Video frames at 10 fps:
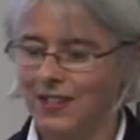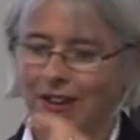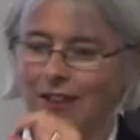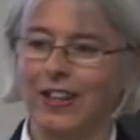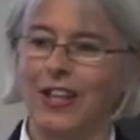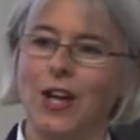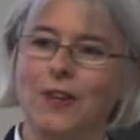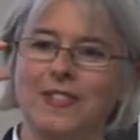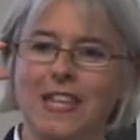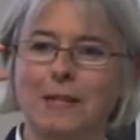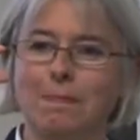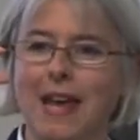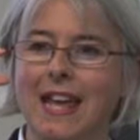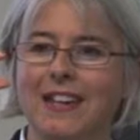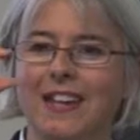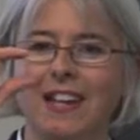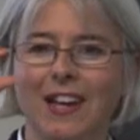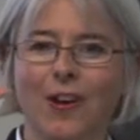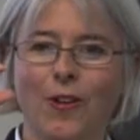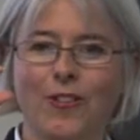of having loaves this big
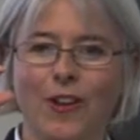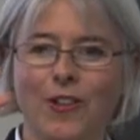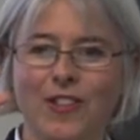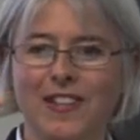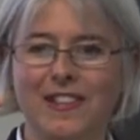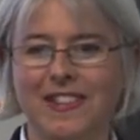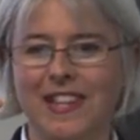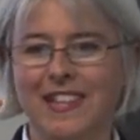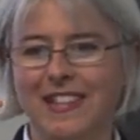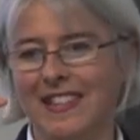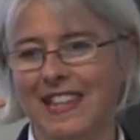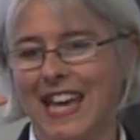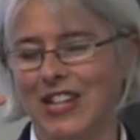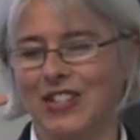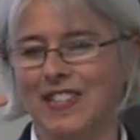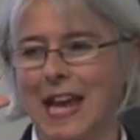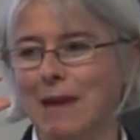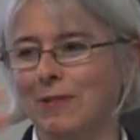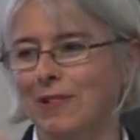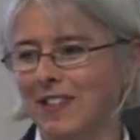on, on the, the, the kitchen
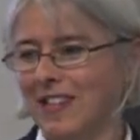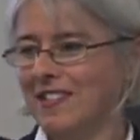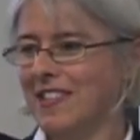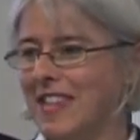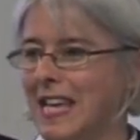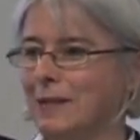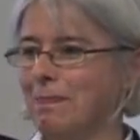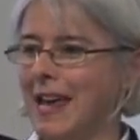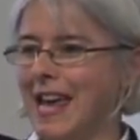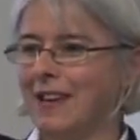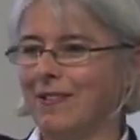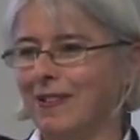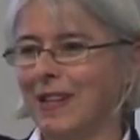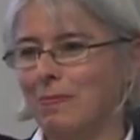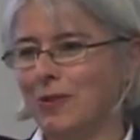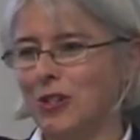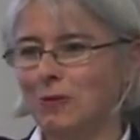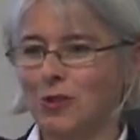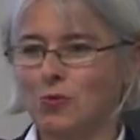table to this big when I put too much